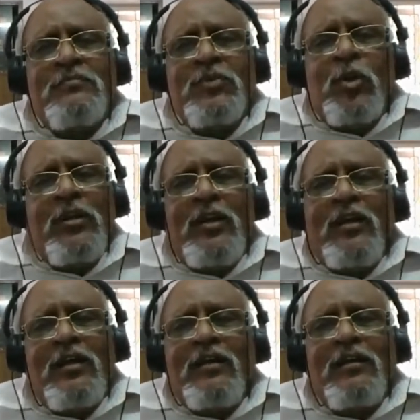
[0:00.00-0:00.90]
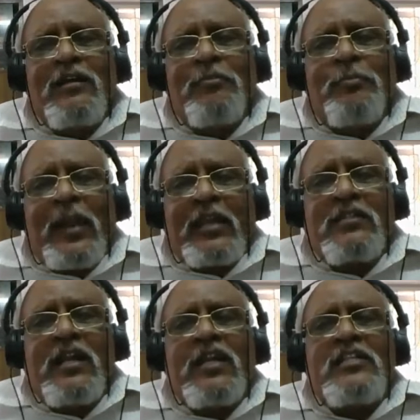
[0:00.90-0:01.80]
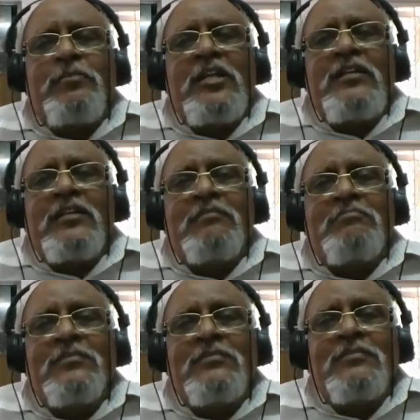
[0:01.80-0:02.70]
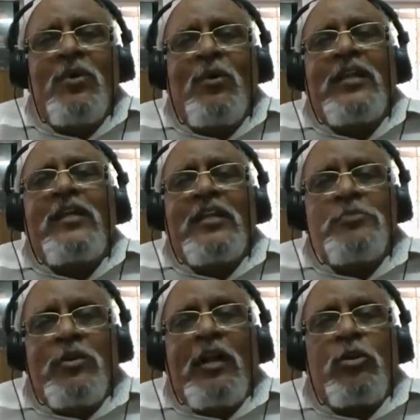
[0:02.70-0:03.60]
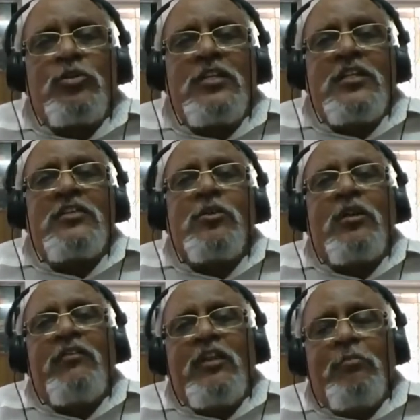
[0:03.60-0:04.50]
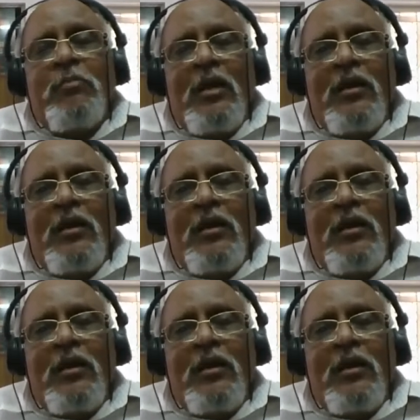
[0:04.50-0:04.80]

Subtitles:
Don't practice untouchability or that types of atrocities or even